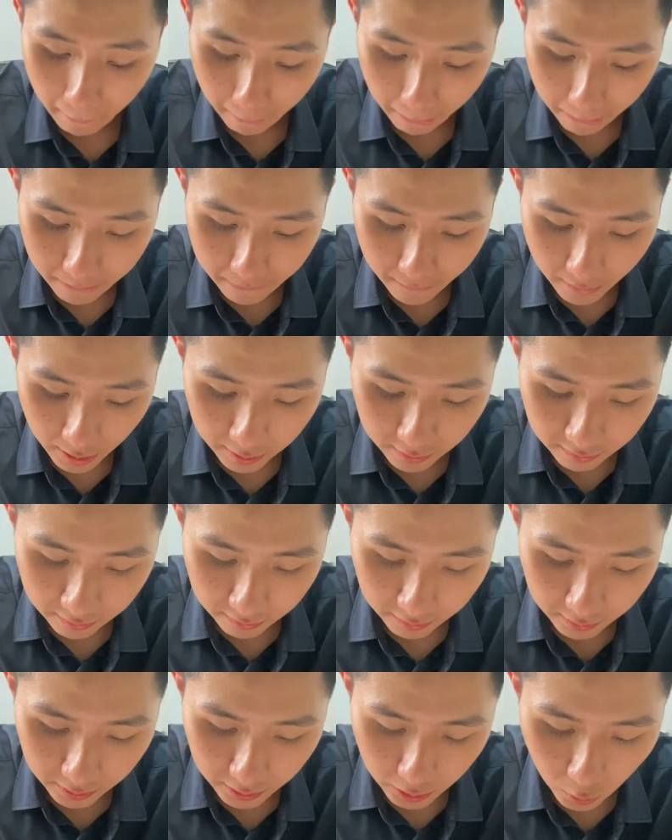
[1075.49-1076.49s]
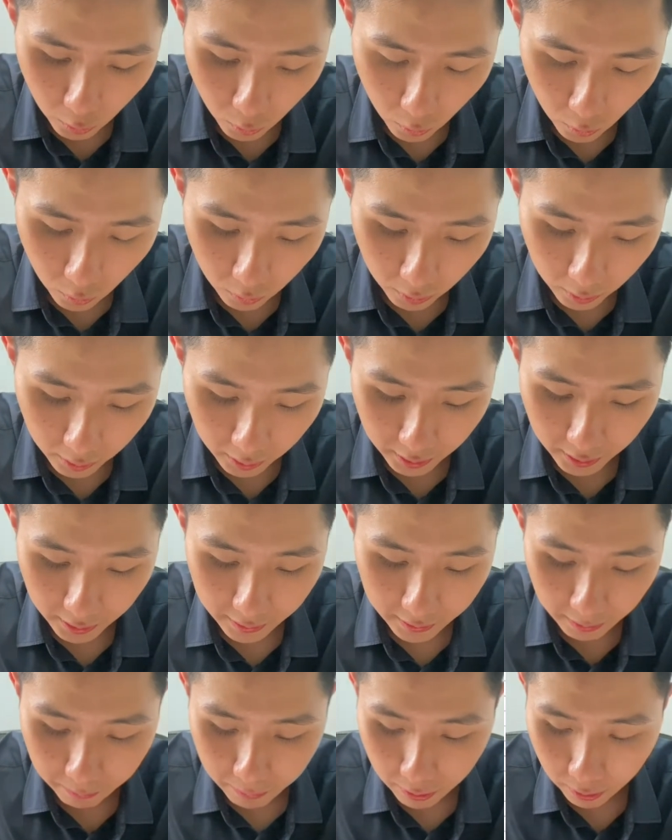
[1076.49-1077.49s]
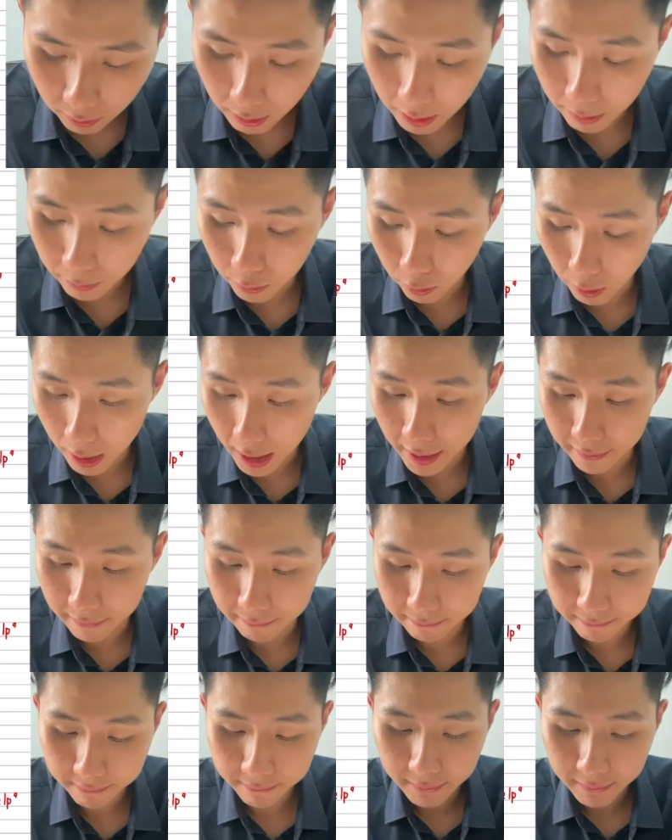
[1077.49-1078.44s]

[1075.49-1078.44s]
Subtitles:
And then no, the program will end.